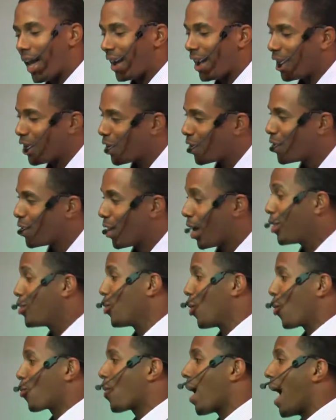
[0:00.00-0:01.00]
and in, in
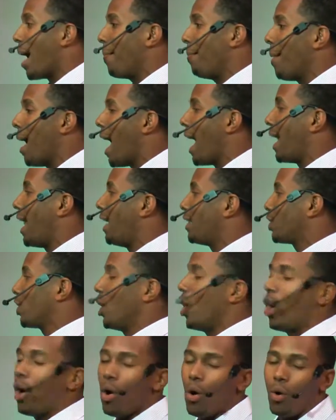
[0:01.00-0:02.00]
your right mind, as
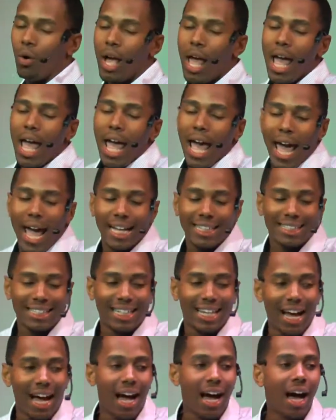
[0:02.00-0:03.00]
long as
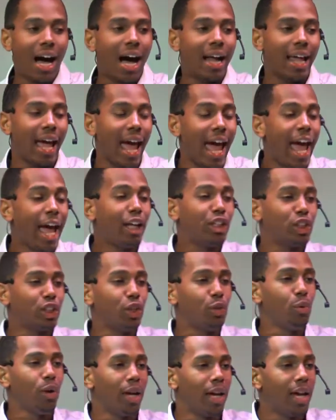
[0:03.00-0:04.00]
God has
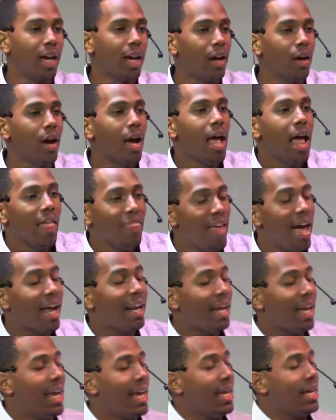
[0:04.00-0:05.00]
you here,
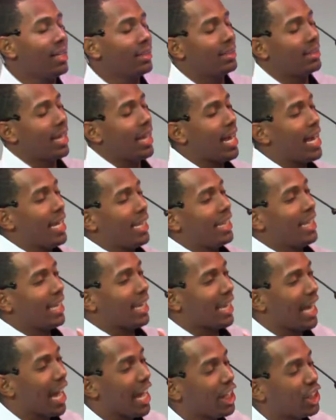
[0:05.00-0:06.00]
that is the
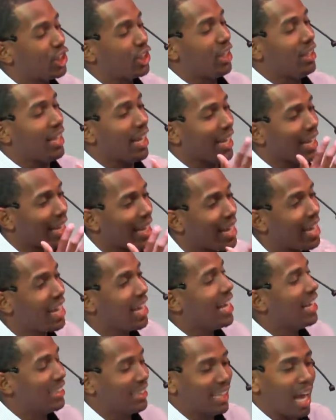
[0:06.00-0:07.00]
indication that
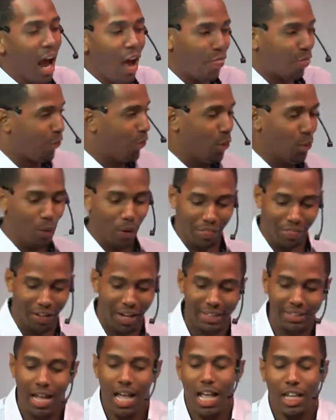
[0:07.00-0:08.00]
He is not through with
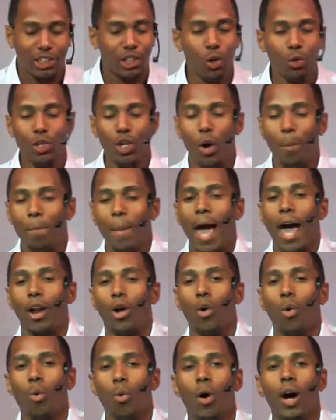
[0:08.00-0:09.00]
us. So no
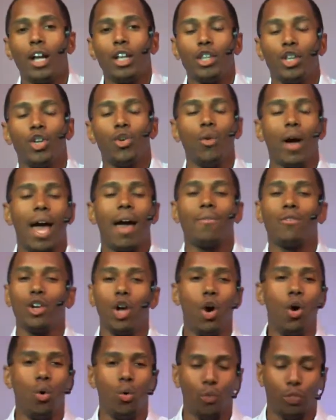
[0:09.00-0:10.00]
matter what you have
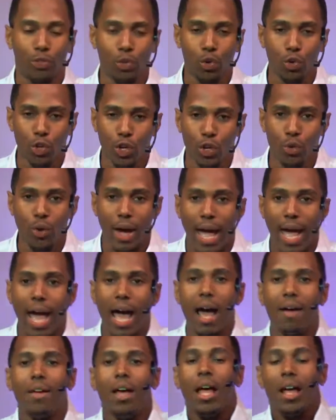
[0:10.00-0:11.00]
gone through, you
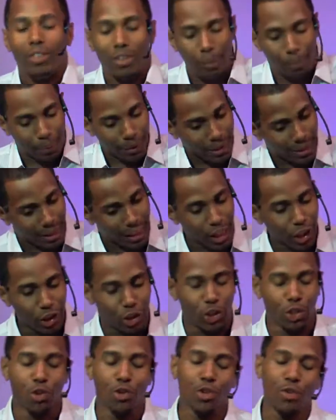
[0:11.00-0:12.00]
have the
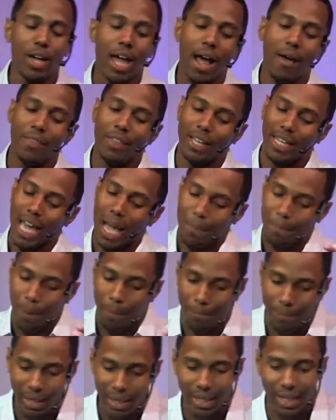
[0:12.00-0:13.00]
potential, you have the
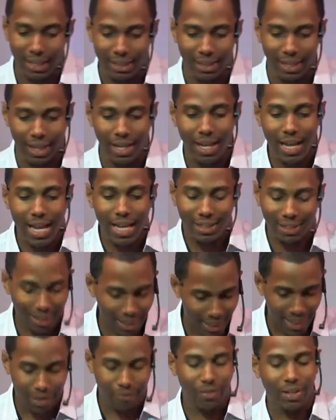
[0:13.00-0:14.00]
capability to
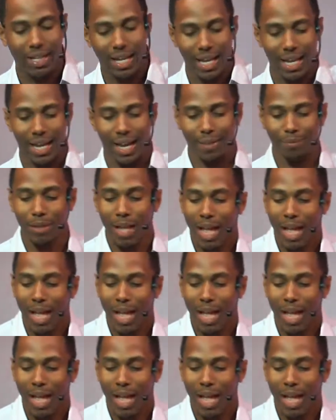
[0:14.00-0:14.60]
live again.